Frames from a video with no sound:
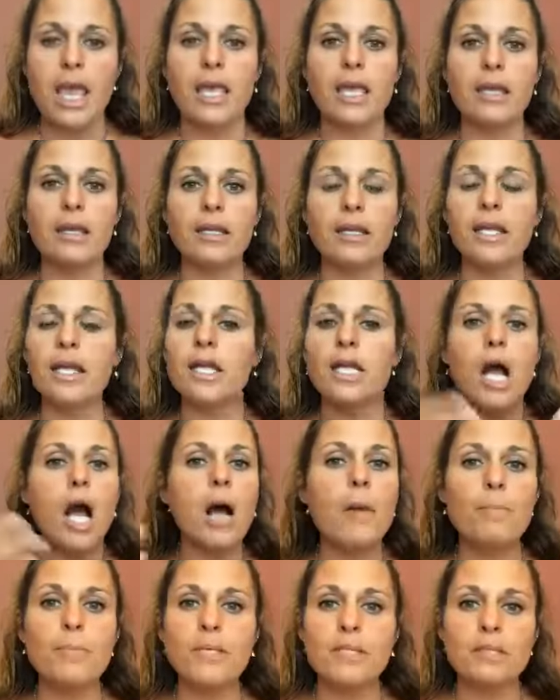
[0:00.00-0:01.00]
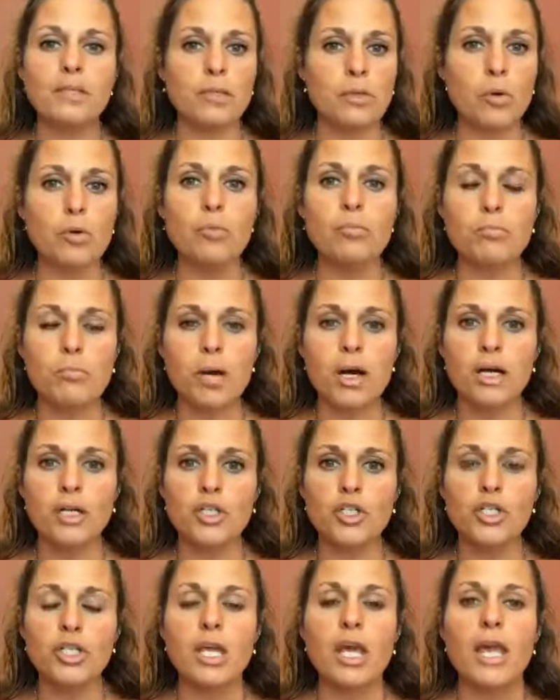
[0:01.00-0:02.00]
It encompassed so
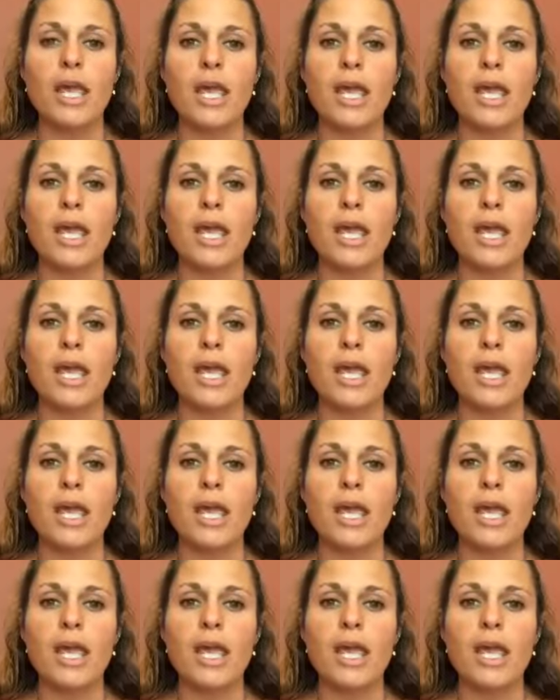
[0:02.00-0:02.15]
much.